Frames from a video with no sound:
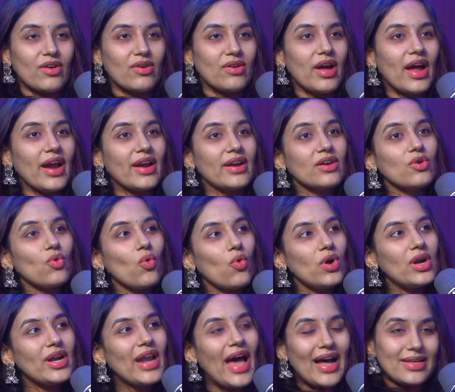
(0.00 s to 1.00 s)
and
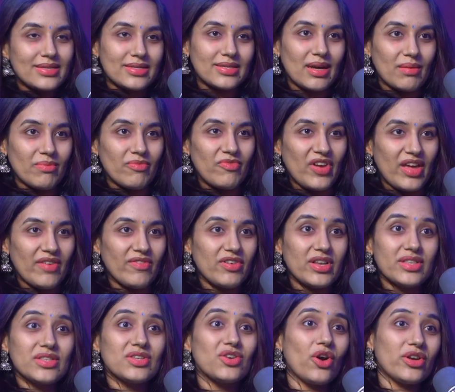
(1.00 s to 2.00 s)
cold has some flavor.
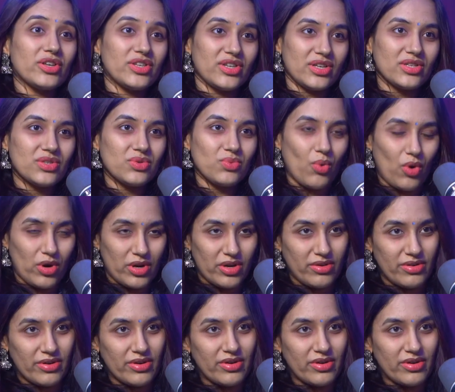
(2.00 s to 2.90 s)
It's not just water.